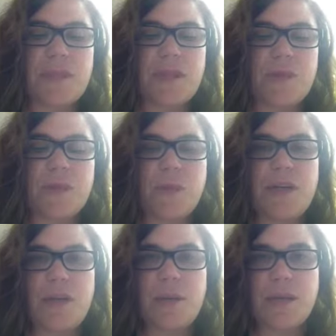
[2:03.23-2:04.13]
there was one
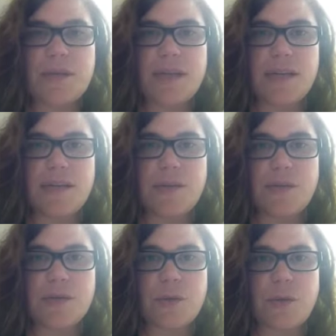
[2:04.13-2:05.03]
day when I was 19
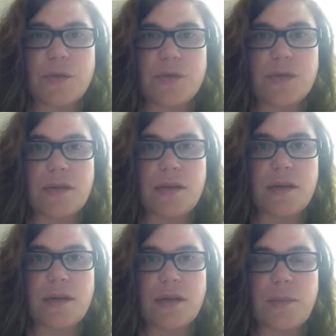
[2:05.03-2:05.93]
years old, uh,
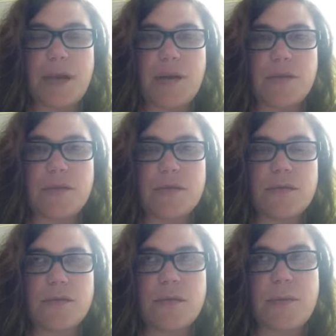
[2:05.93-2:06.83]
about
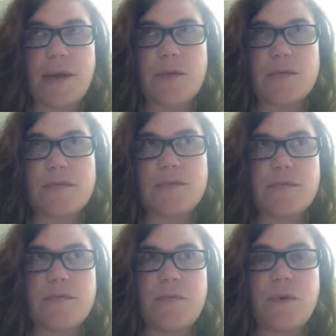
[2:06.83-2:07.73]
this was about
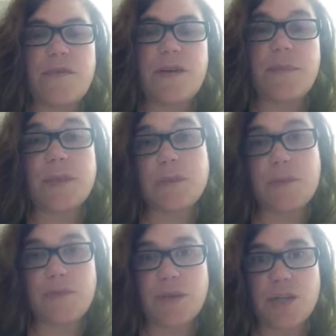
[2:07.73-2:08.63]
four or five months
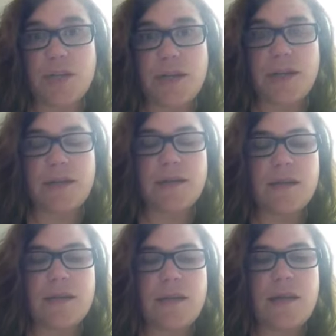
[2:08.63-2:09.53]
before she died,
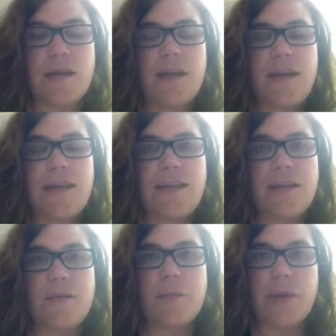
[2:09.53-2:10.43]

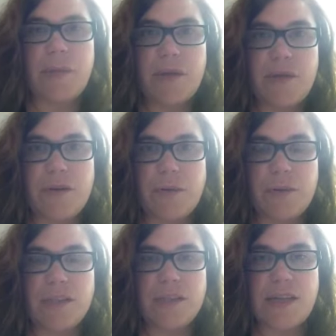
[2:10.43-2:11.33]
that my mother
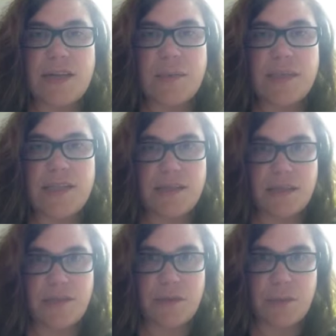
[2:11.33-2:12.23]
was setting up a
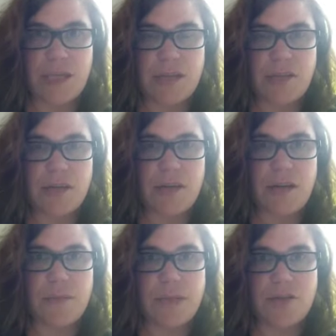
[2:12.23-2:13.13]
desk for me. She'd
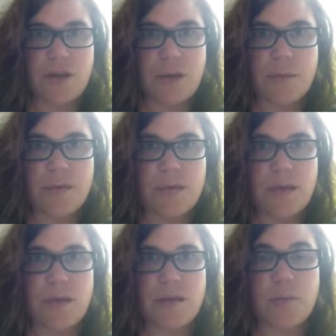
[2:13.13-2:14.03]
gotten me a job
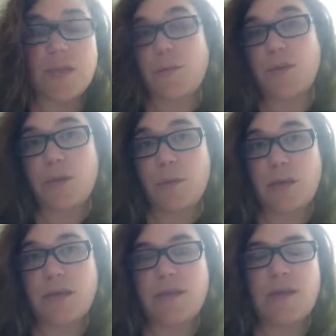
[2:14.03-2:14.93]
at the place where she
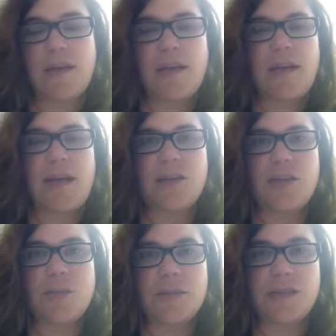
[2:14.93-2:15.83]
worked, and
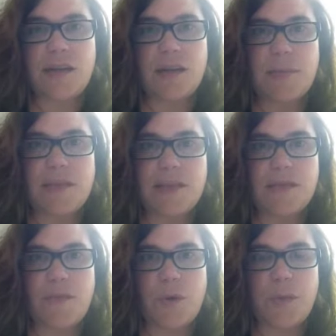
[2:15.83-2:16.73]
she was setting up the
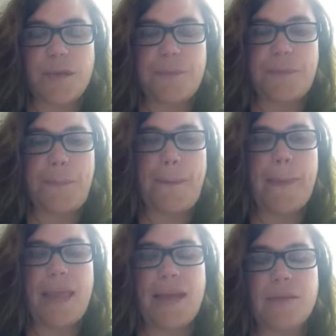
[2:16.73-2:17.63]
desk for me
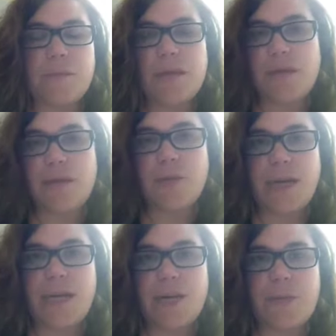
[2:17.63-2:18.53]
and plugging in a
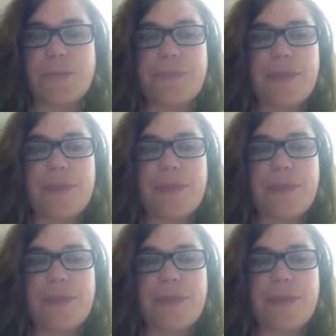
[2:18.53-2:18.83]
radio.